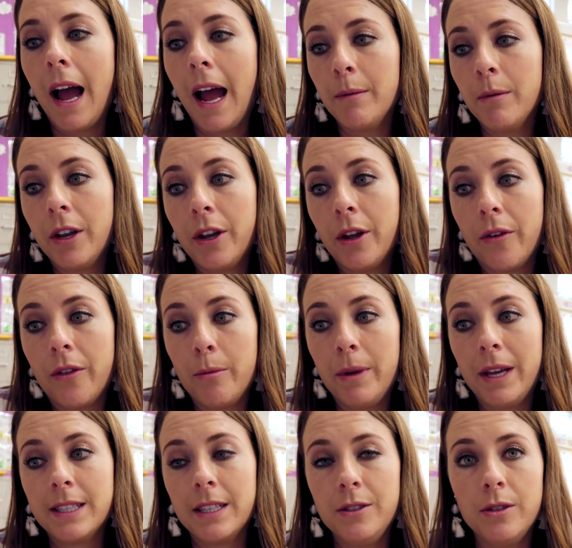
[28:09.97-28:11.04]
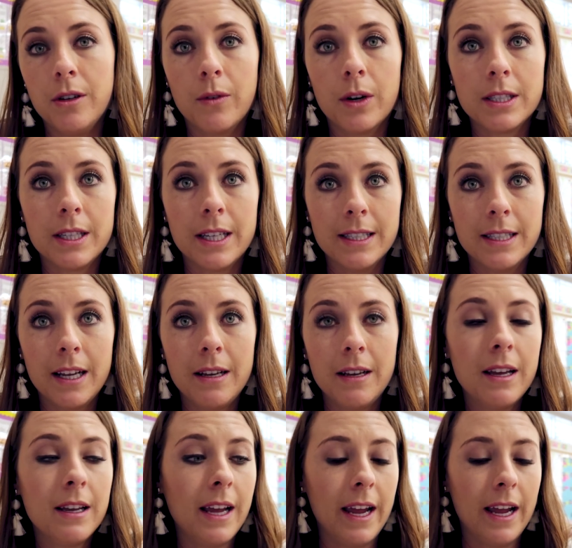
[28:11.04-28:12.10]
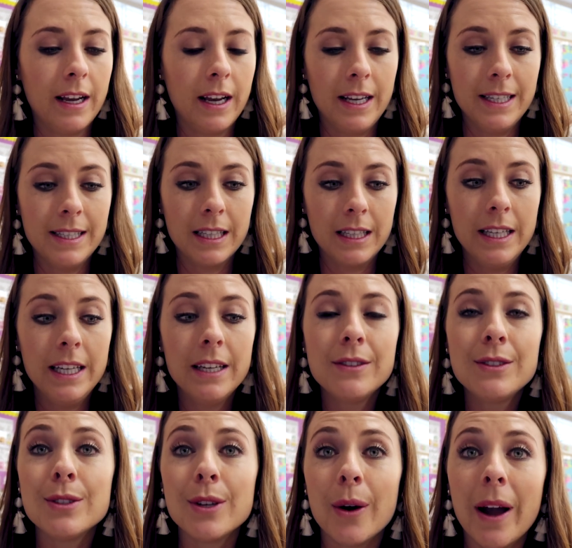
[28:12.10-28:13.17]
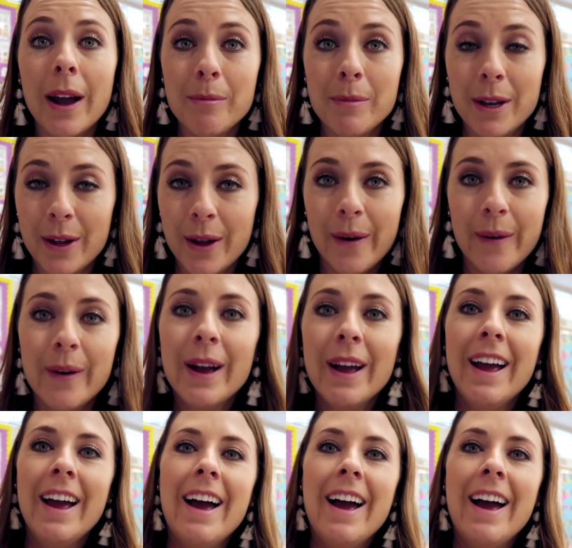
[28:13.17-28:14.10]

I'm gonna go though because I do have work to get done and I need to leave. So I'm gonna go.